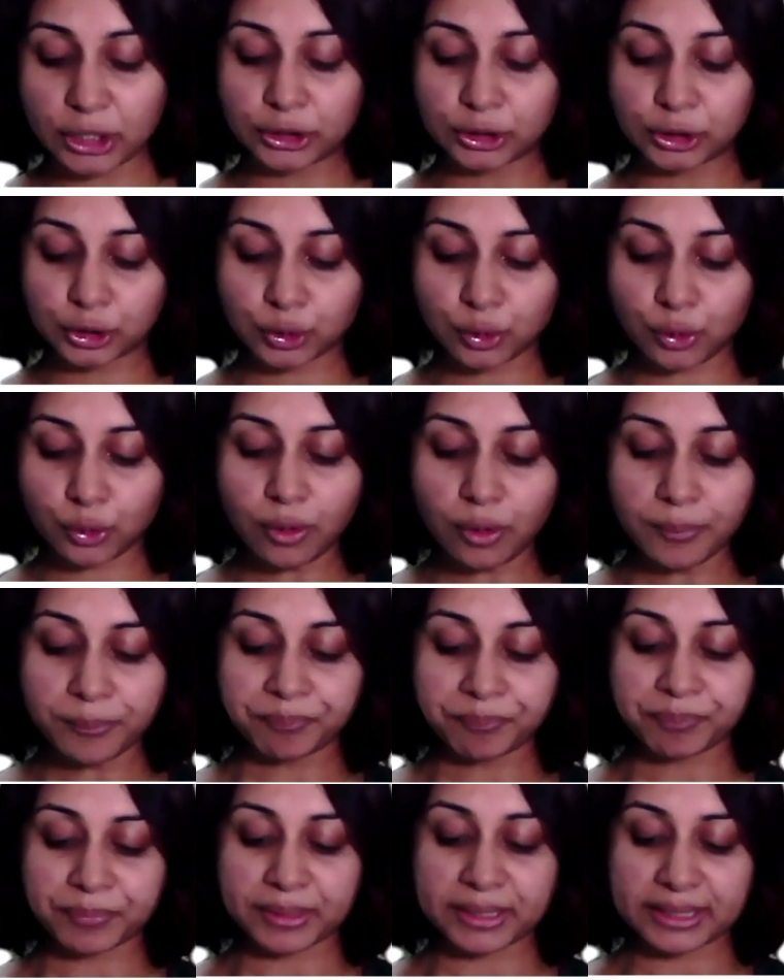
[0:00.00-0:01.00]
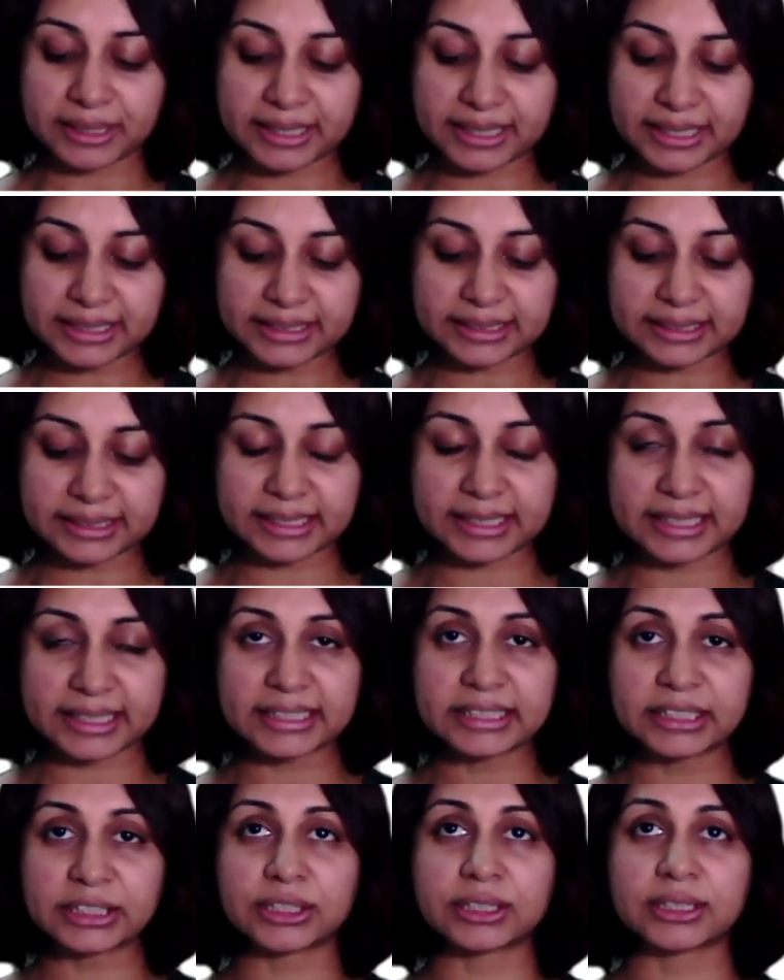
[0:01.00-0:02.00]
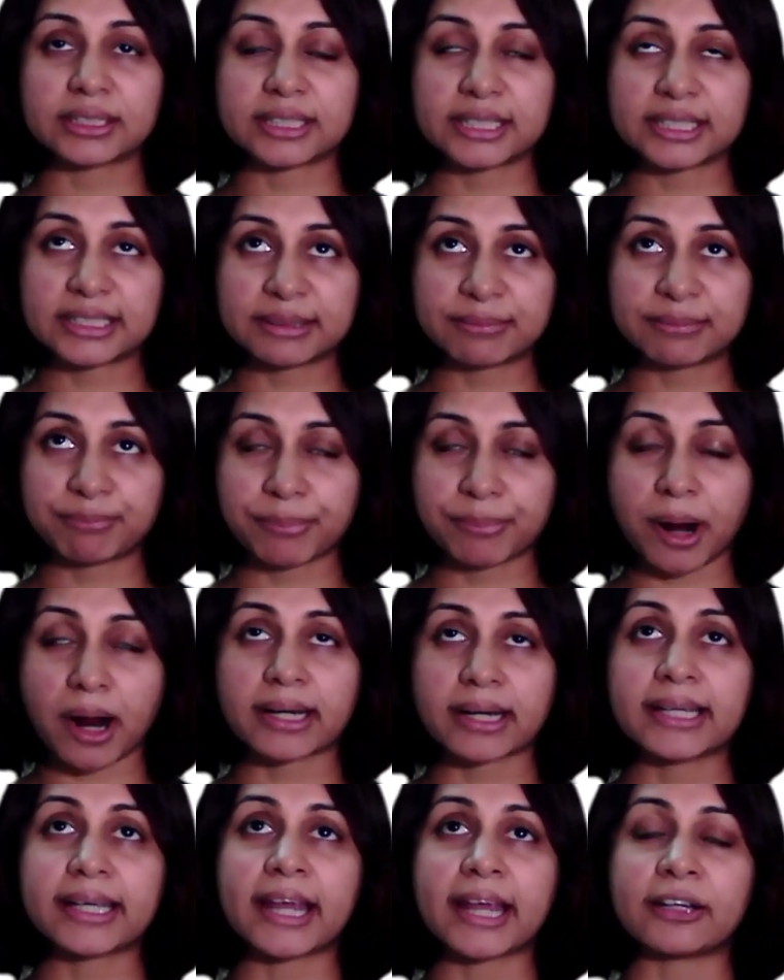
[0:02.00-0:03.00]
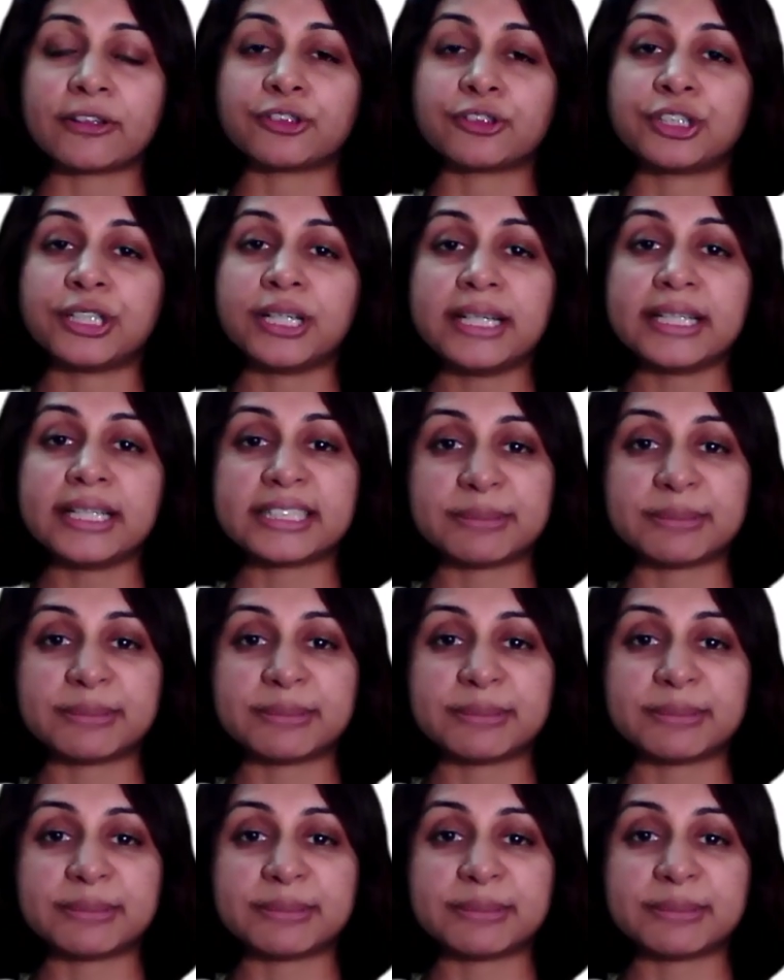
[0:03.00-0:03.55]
So, this pranic energy